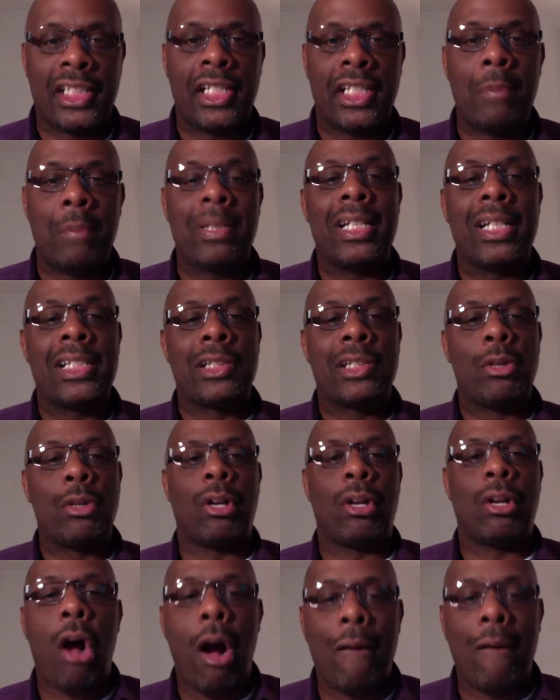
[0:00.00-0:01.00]
Summit is going
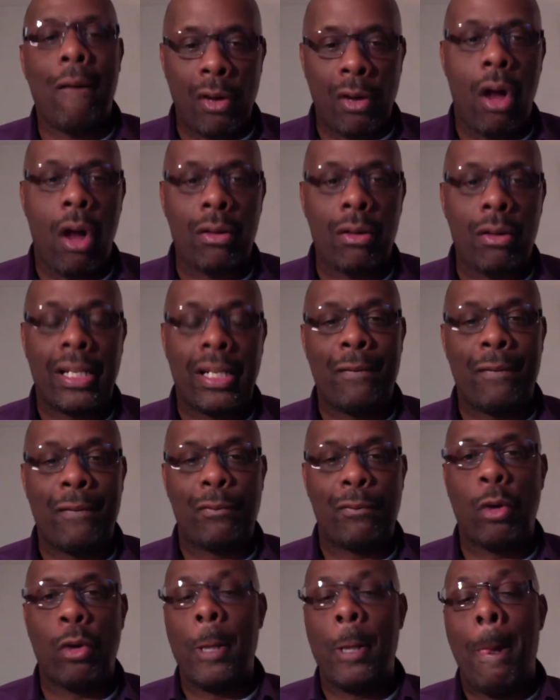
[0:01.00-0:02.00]
to offer all of that
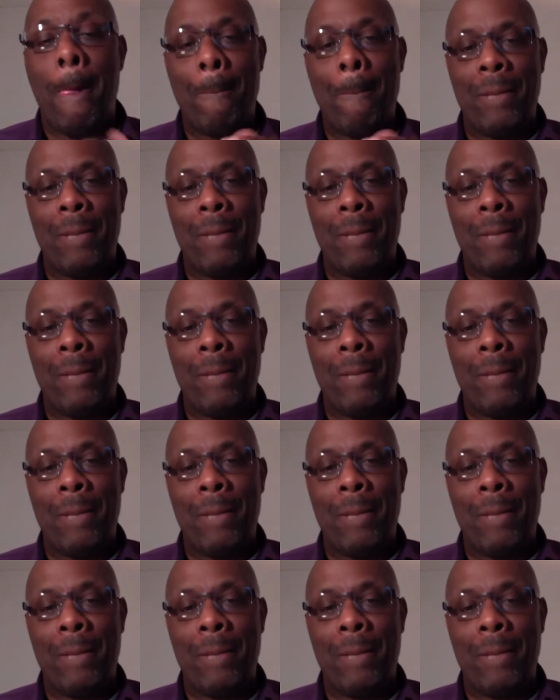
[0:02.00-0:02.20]
for you,